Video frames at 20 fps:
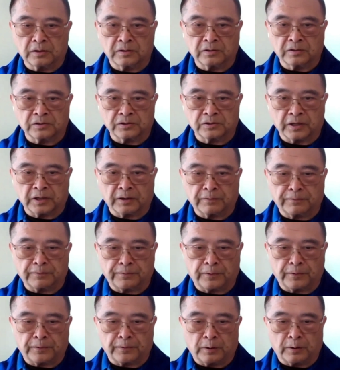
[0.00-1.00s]
Sink
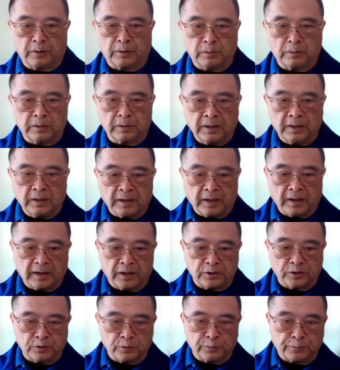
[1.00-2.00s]
forward, and
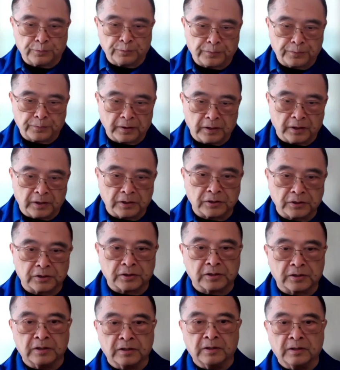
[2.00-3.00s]
as you finish,
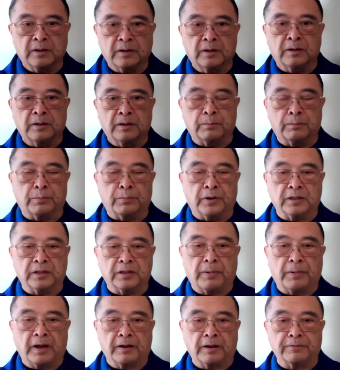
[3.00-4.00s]
bring the
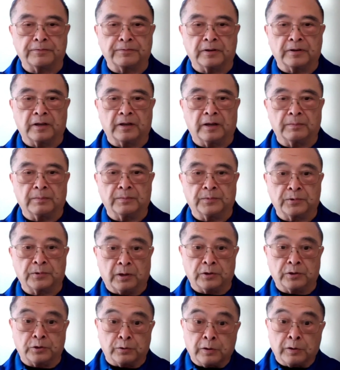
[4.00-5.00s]
back foot up. So as
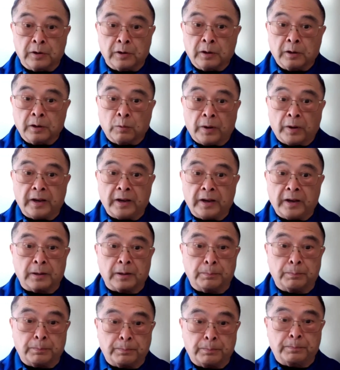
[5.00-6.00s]
your weight
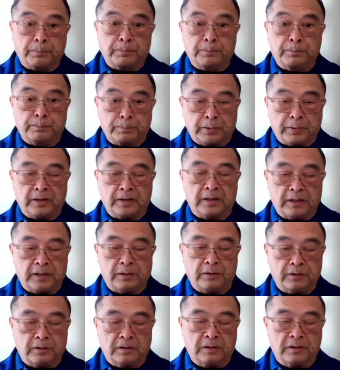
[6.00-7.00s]
completely
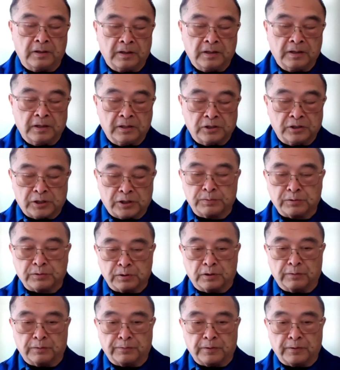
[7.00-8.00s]
shifts to
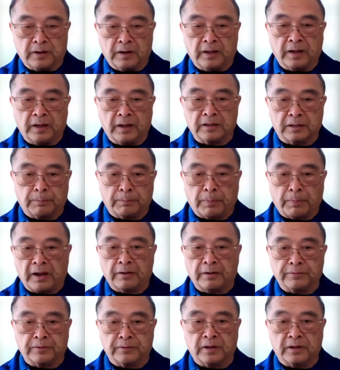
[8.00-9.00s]
the front leg, the back
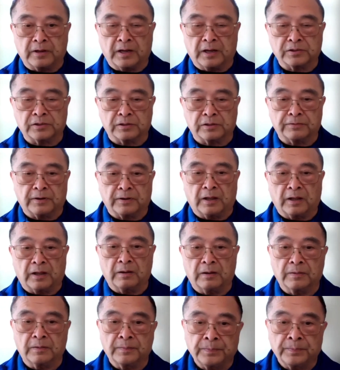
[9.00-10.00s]
foot has to follow.